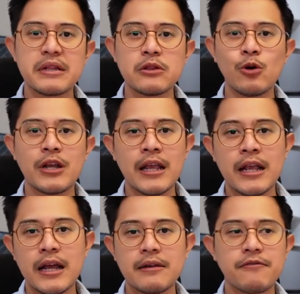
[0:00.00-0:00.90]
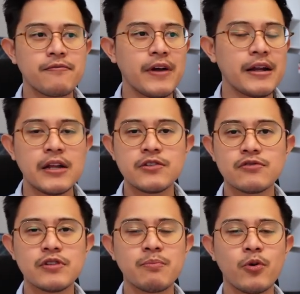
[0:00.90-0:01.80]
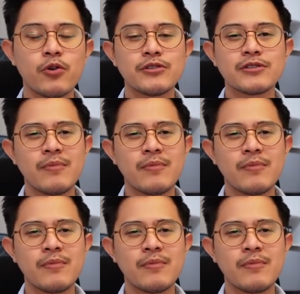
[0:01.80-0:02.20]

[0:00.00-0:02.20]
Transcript: looking at financial reports.